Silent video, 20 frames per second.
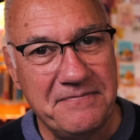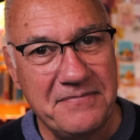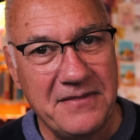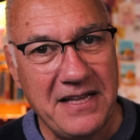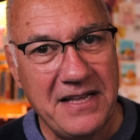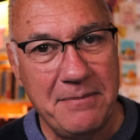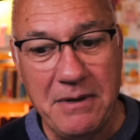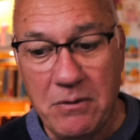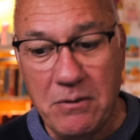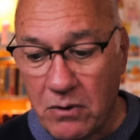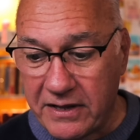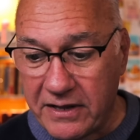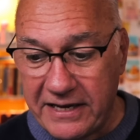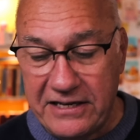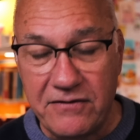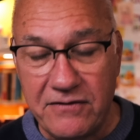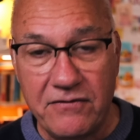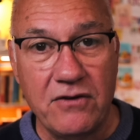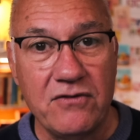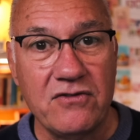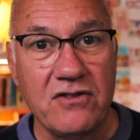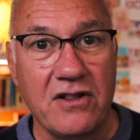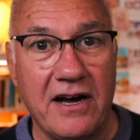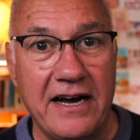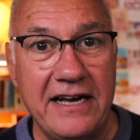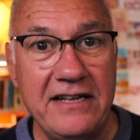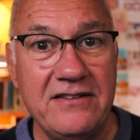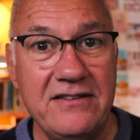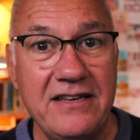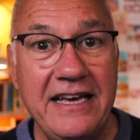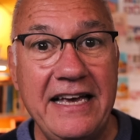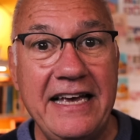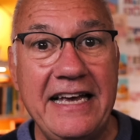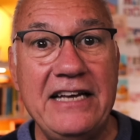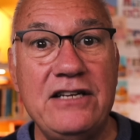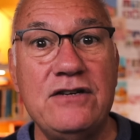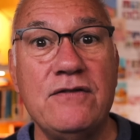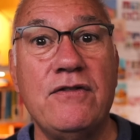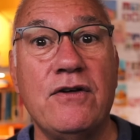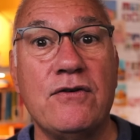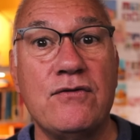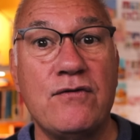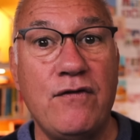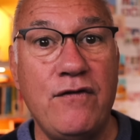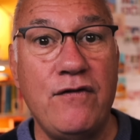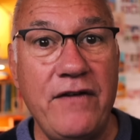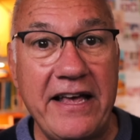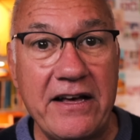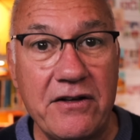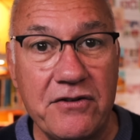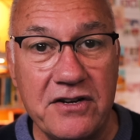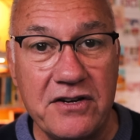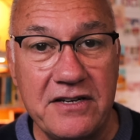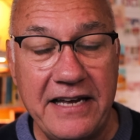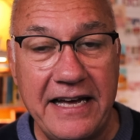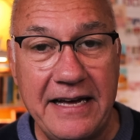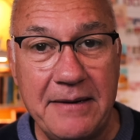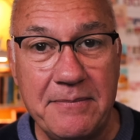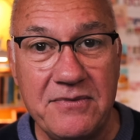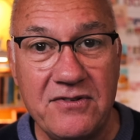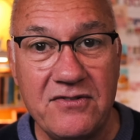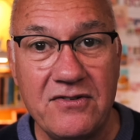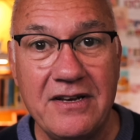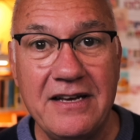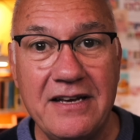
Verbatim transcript: And meanwhile, each of those lines, each of those failed attempts,